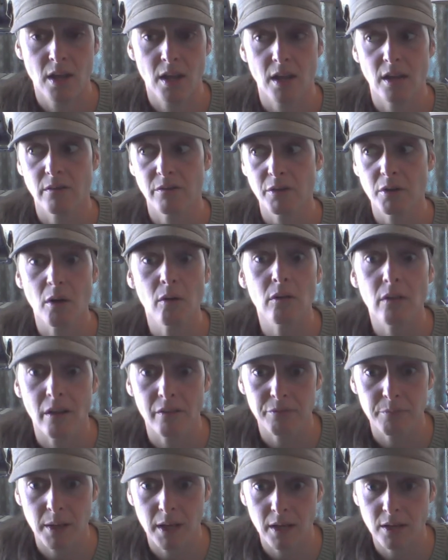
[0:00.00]
And if you don't
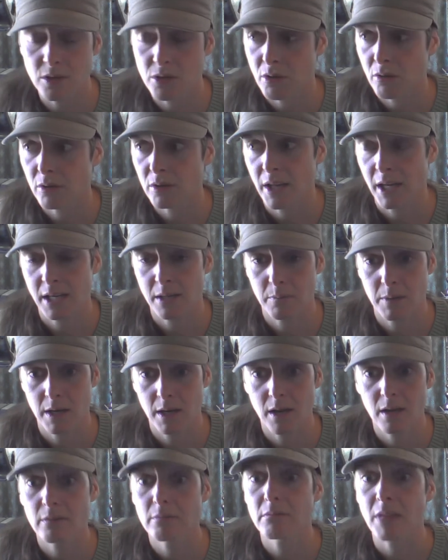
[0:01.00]
love me and you don't like
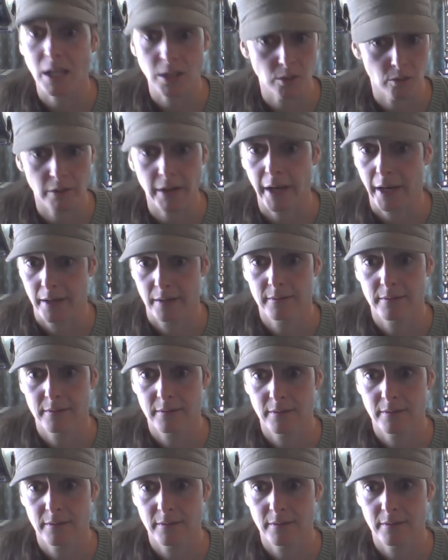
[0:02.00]
me, that's okay.